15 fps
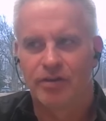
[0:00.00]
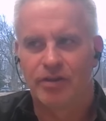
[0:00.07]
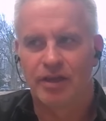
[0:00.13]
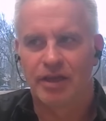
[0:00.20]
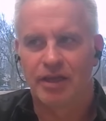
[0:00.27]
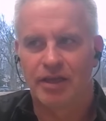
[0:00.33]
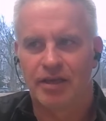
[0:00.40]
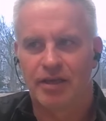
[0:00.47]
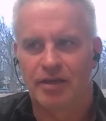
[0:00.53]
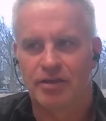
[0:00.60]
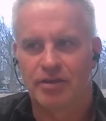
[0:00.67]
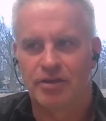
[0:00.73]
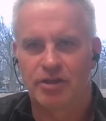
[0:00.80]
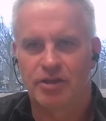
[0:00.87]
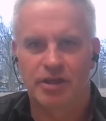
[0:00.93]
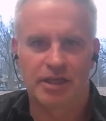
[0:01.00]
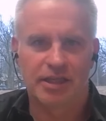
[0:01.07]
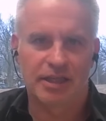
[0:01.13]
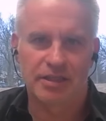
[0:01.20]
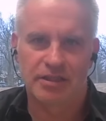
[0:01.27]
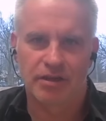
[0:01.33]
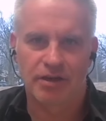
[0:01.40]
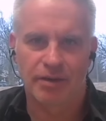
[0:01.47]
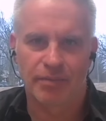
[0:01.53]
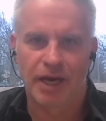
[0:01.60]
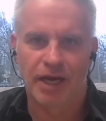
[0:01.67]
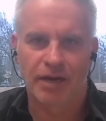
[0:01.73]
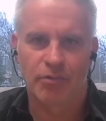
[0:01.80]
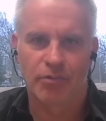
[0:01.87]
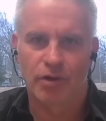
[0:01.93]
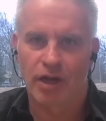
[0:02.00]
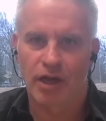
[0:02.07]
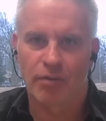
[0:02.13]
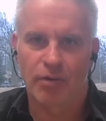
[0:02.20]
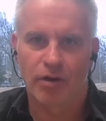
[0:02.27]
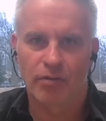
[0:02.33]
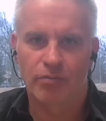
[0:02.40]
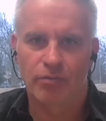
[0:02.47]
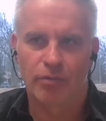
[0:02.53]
the journey that sodium-ion will go on